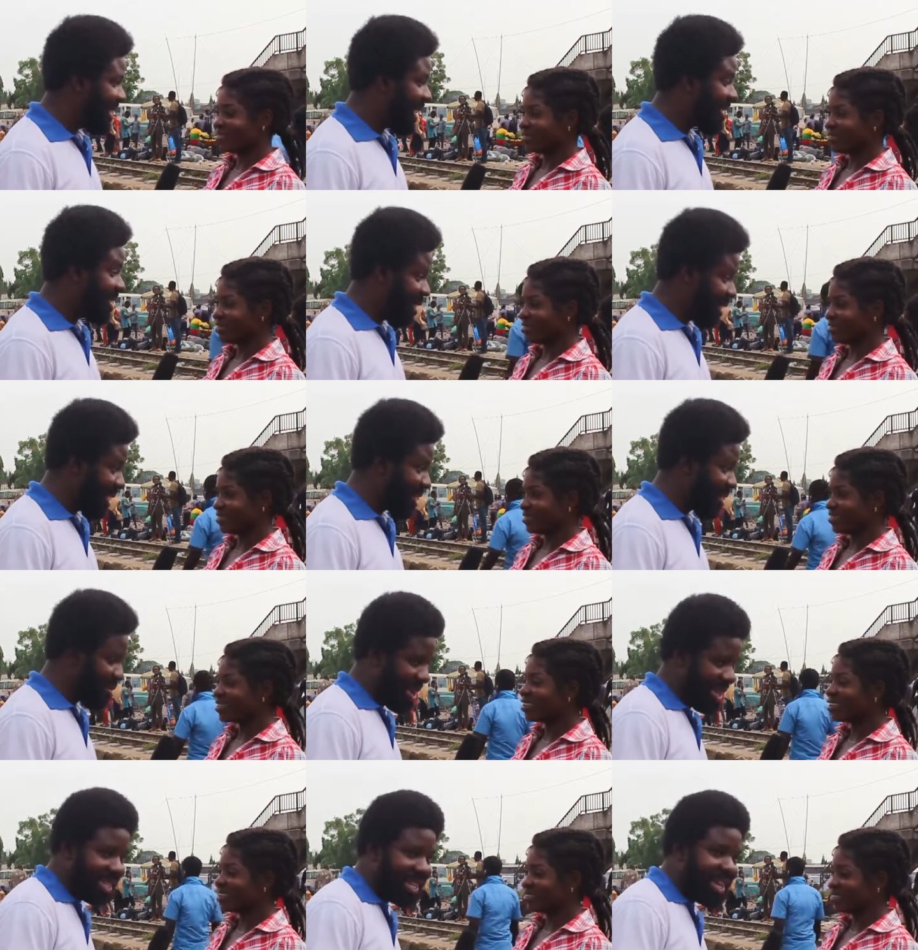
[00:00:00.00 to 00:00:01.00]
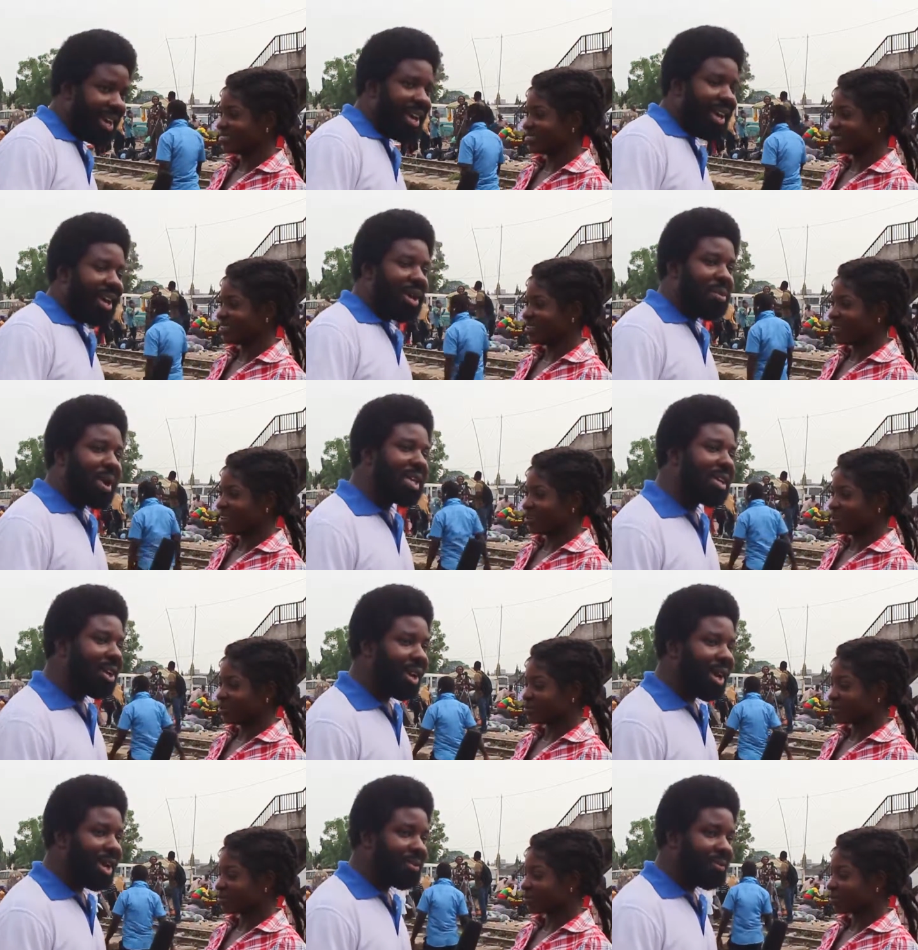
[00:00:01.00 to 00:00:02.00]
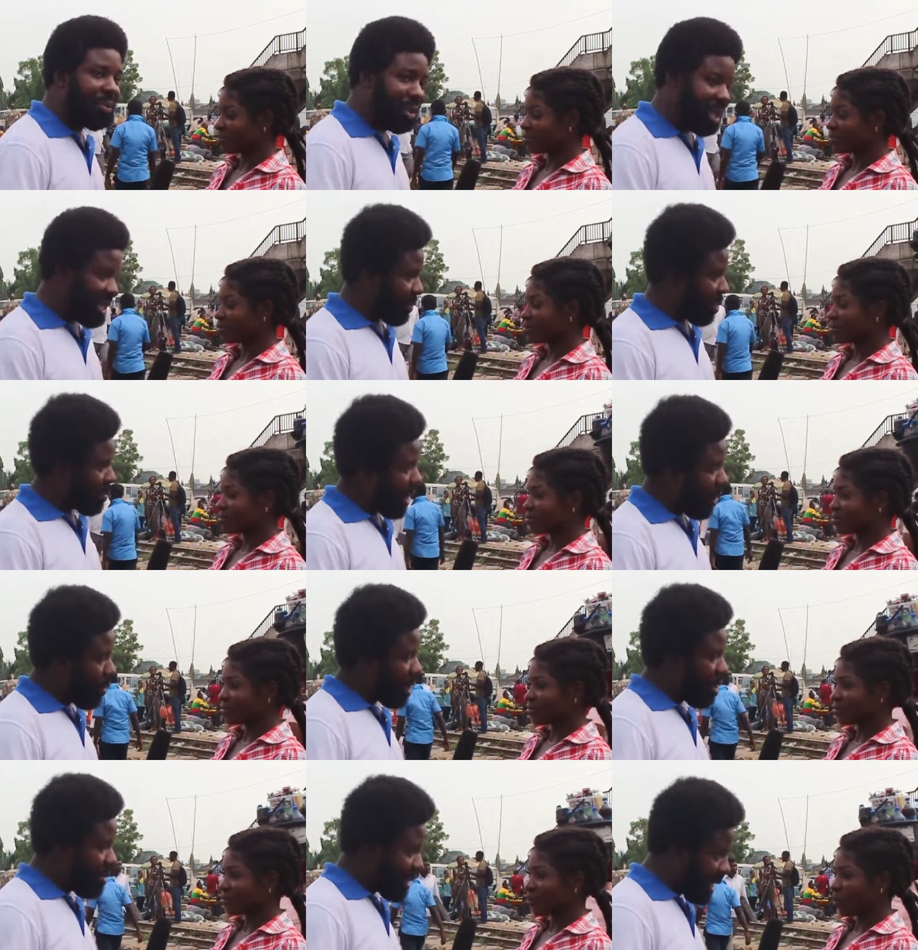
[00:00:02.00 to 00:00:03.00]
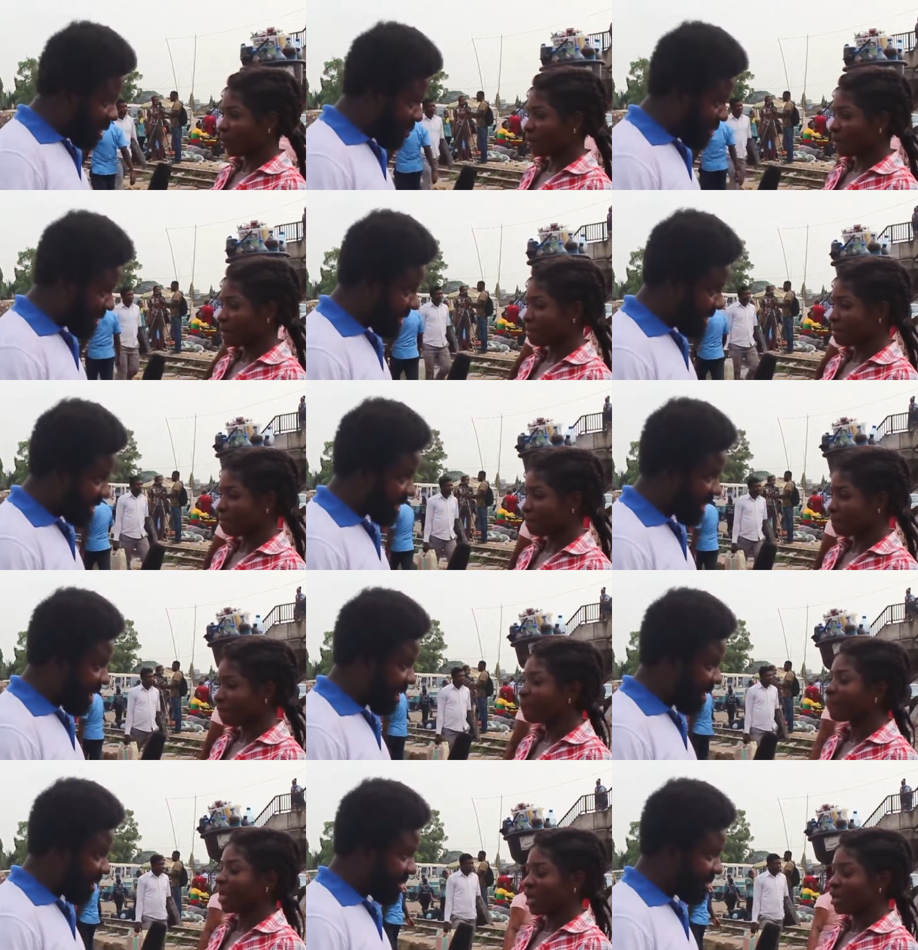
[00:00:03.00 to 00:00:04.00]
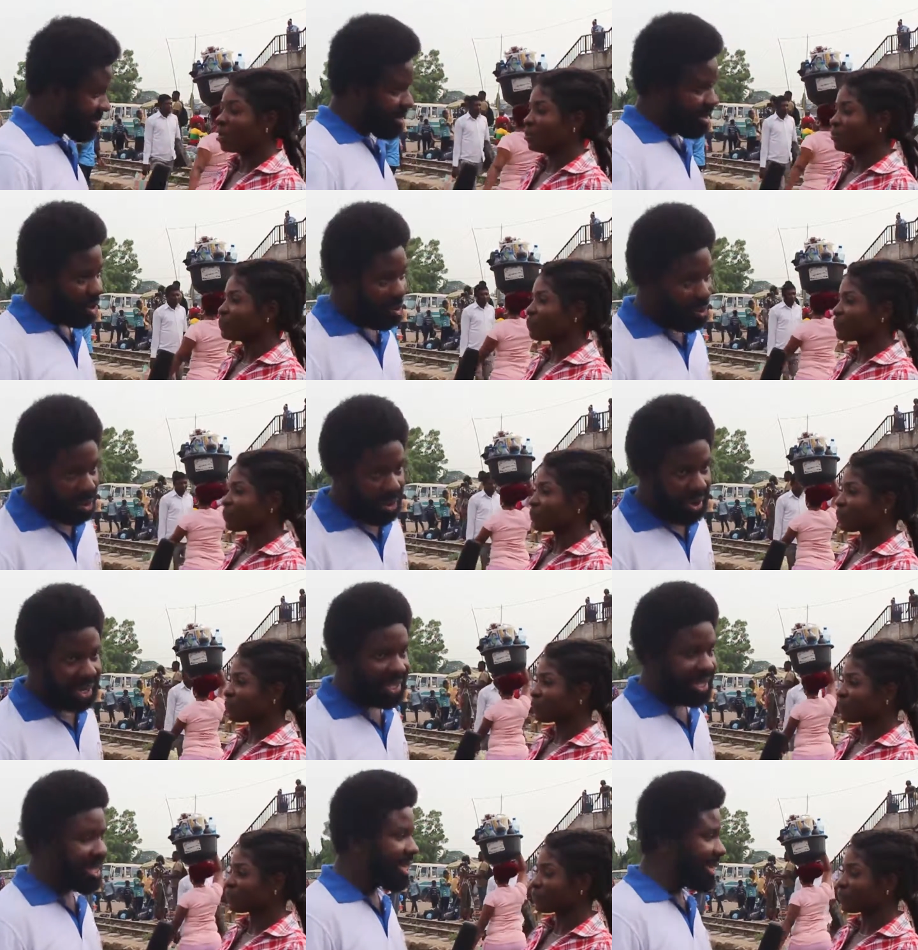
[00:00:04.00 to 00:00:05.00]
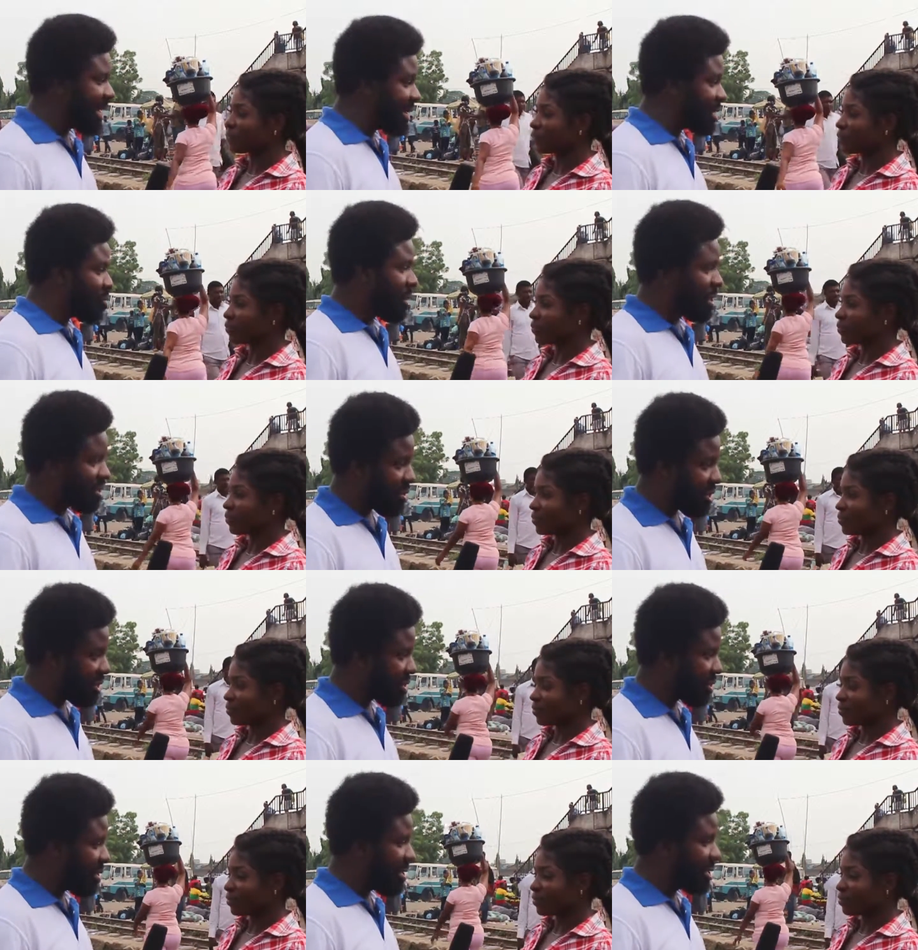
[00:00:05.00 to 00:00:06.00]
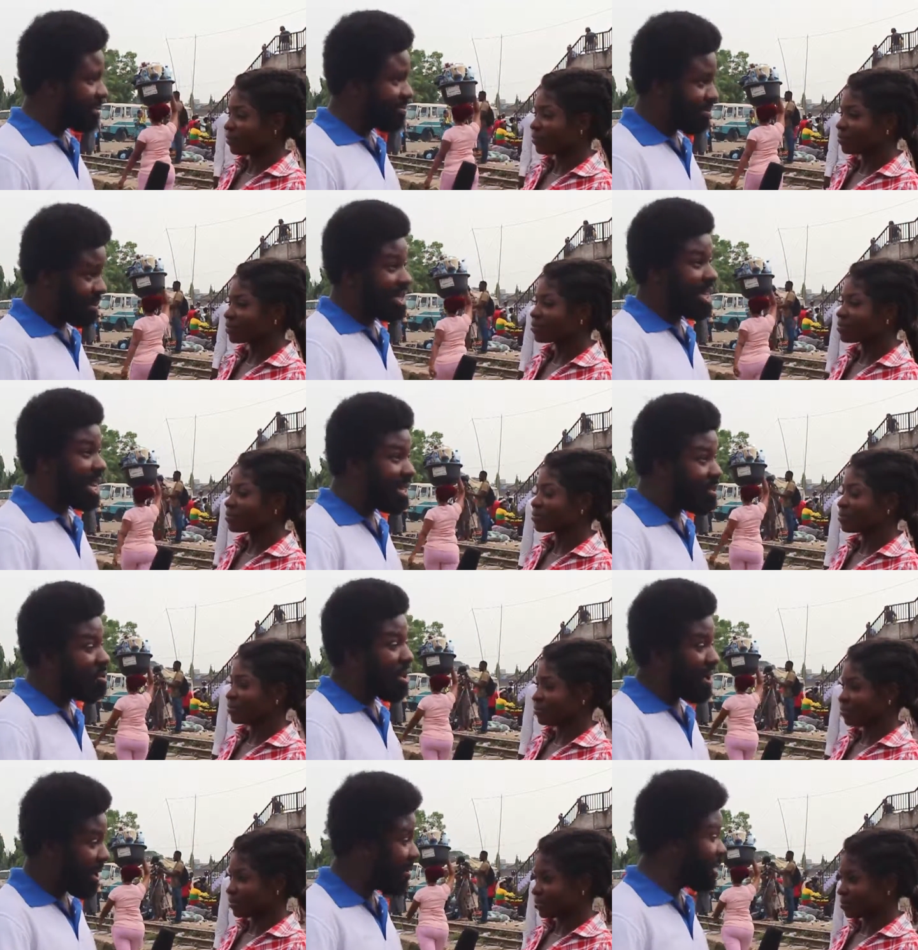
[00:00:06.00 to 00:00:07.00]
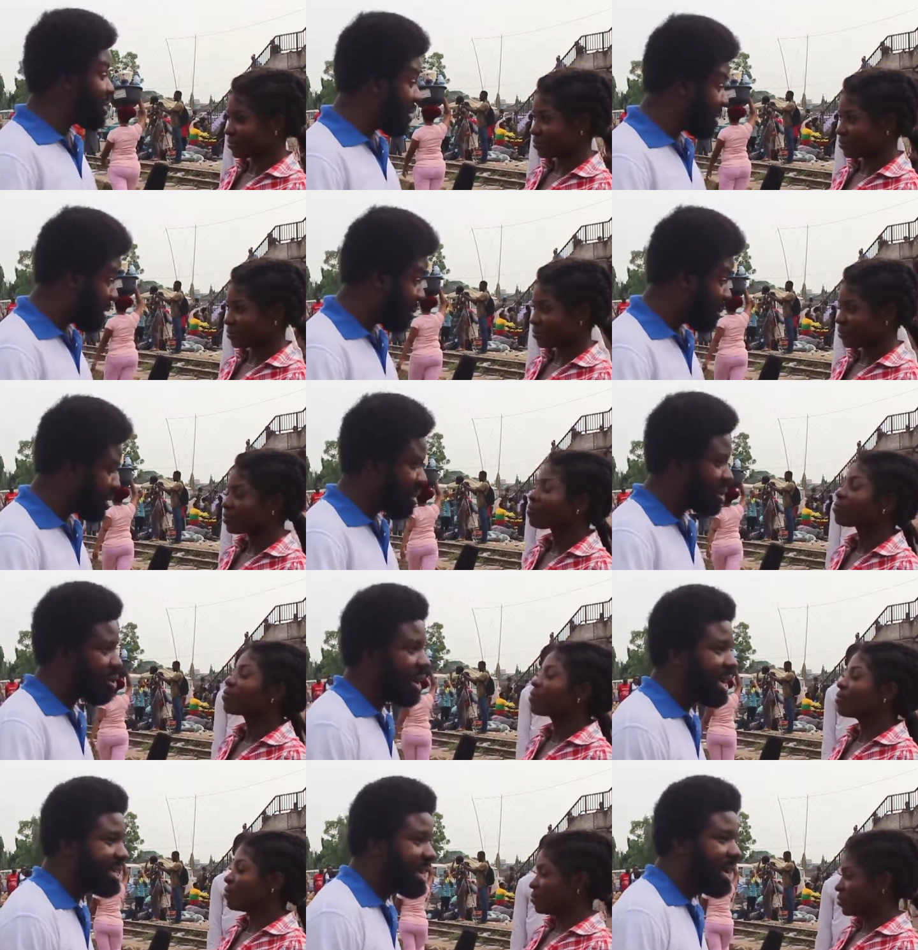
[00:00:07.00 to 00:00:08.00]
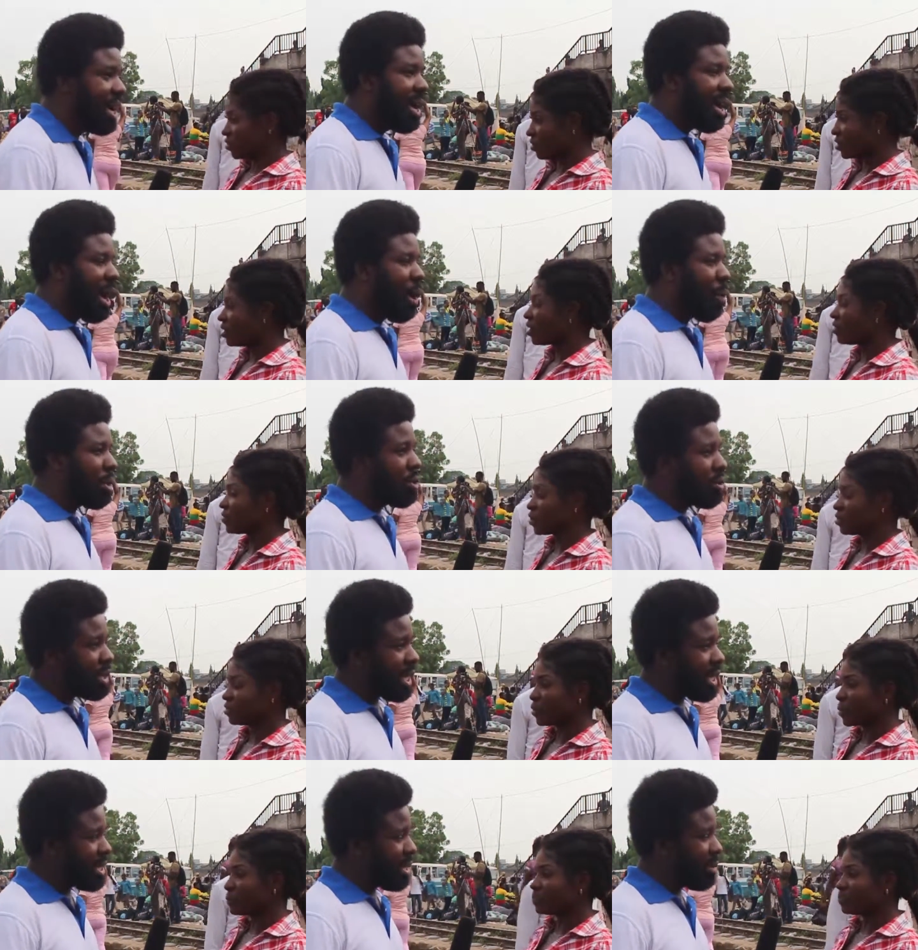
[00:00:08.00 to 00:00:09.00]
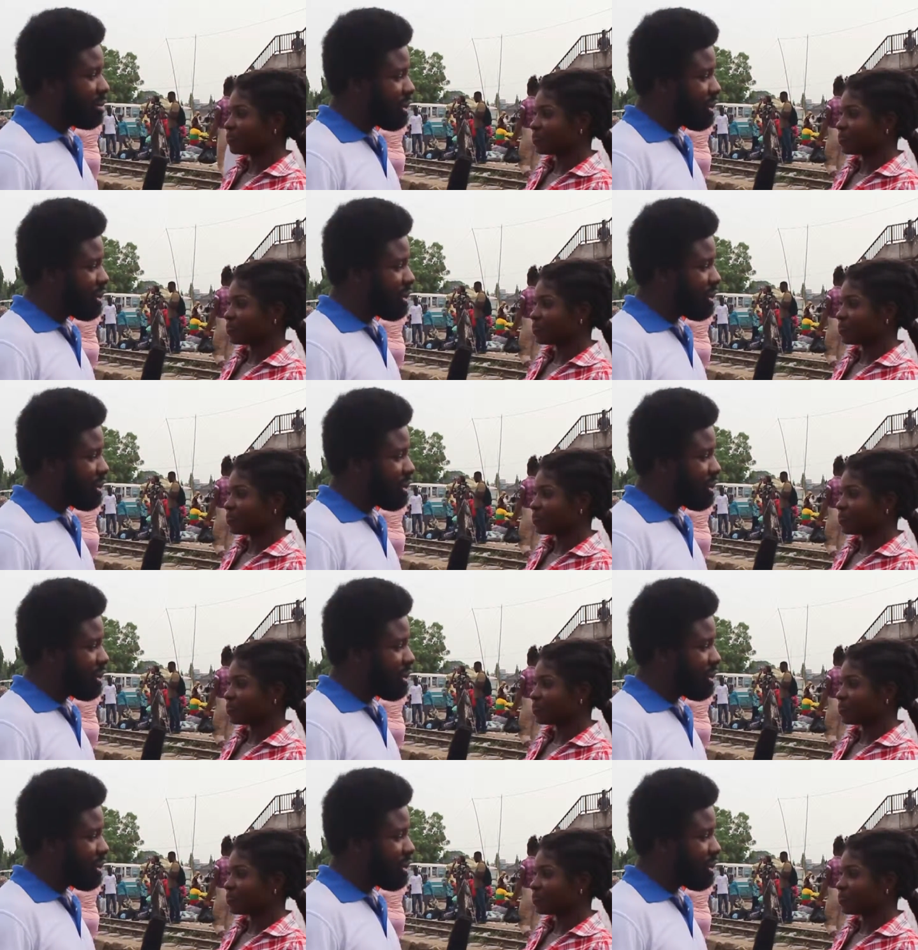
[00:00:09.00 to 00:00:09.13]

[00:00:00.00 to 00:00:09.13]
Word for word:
Speaker 1: Adelola, great. Yeah. Um, Adelola, a few days from now, we're going to be celebrating Easter, yeah. commemorating the death, resurrection, death, burial, and resurrection of Jesus Christ. Yeah. And we know that um,